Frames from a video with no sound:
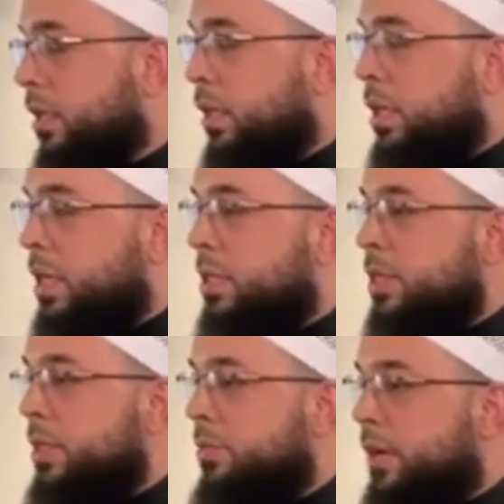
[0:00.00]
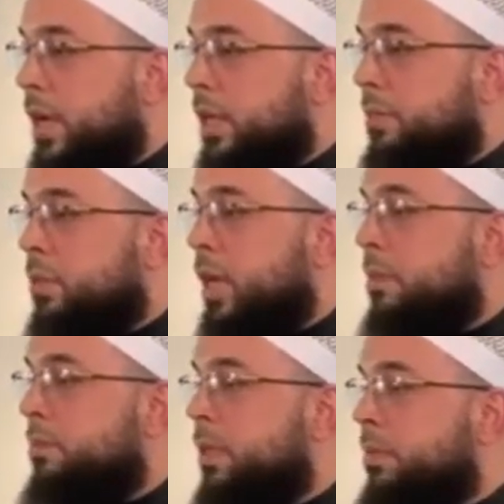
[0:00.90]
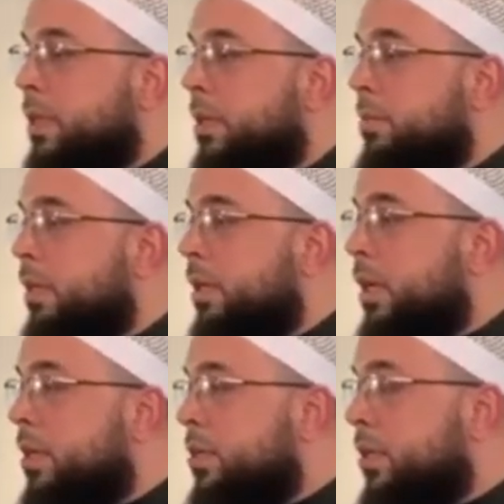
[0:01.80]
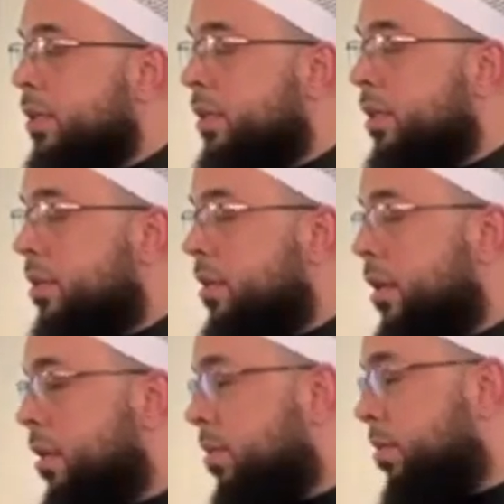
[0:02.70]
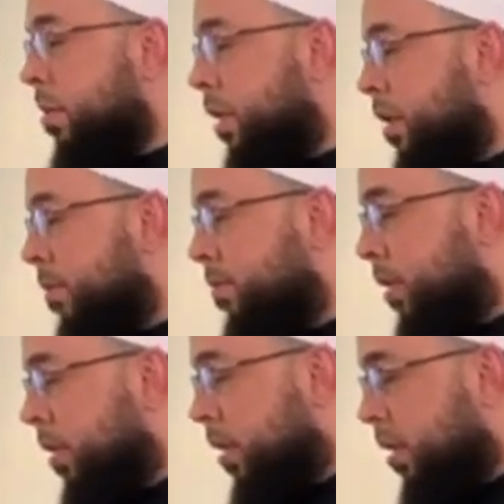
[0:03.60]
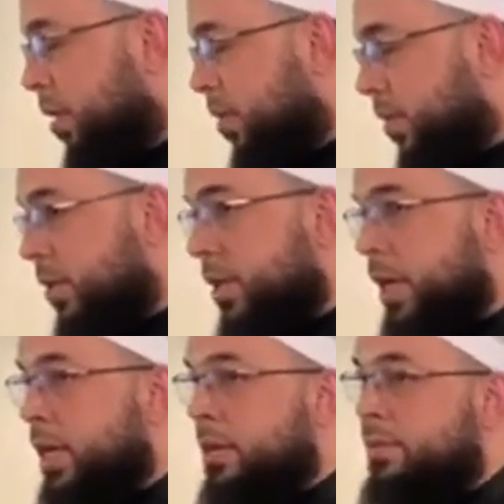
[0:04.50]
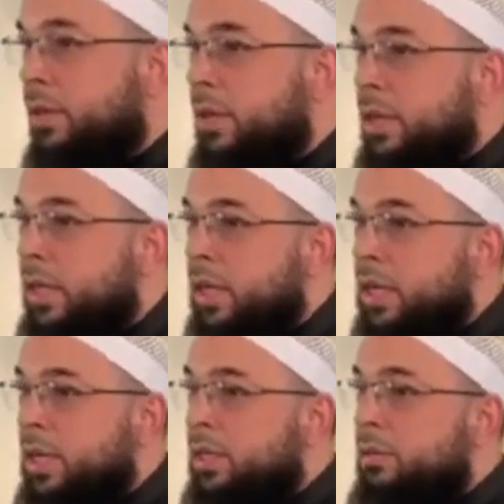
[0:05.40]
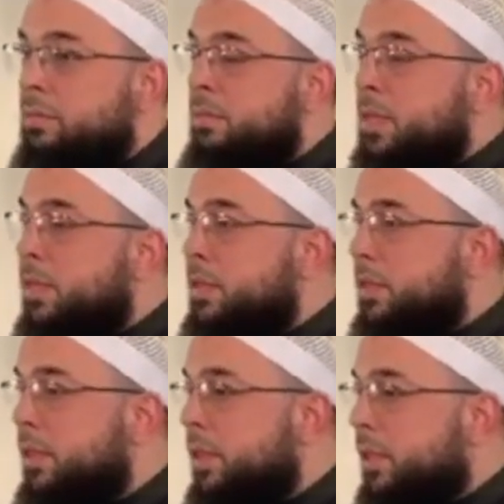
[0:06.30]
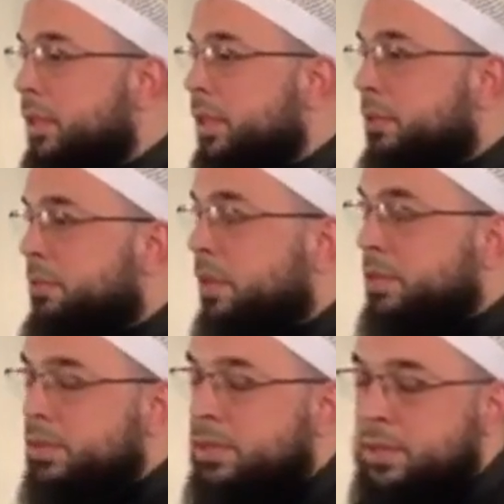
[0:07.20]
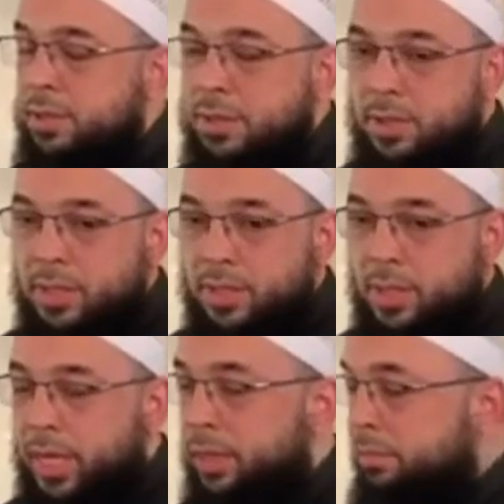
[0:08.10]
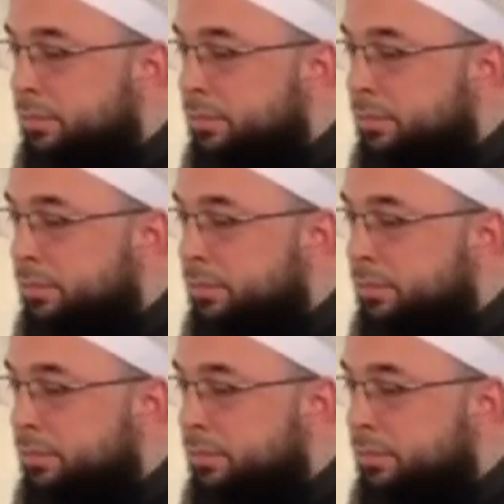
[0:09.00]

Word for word: And I testify that Muhammad ibn Abdullah sallallahu alayhi wa sallam is his slave and messenger. Brothers and sisters in Islam,